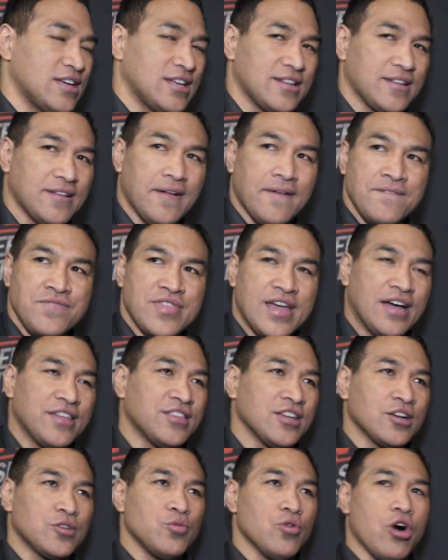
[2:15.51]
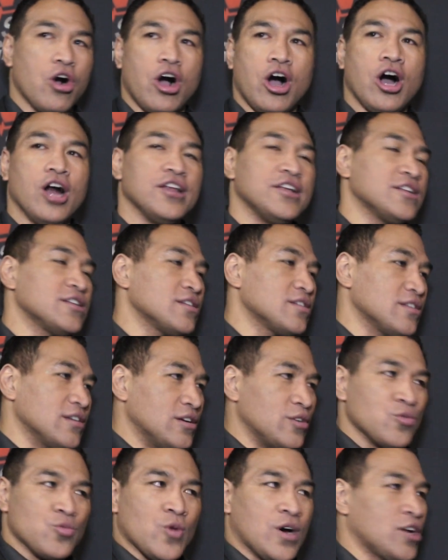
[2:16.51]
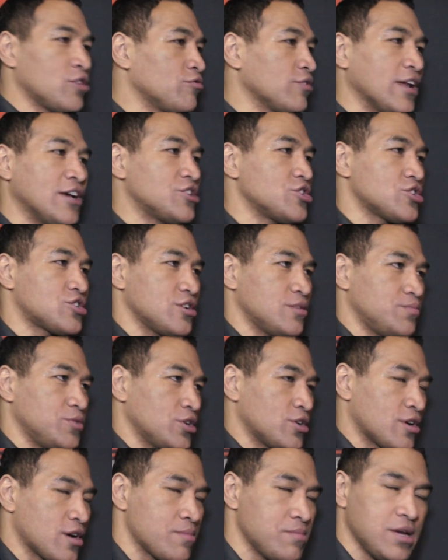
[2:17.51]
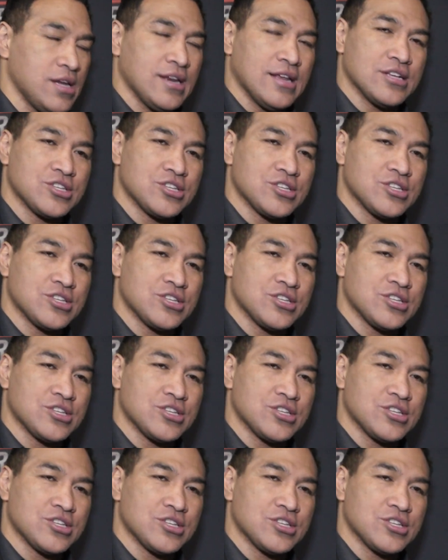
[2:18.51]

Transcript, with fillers: and I think we're all in, the, in one relationship, you know what I mean?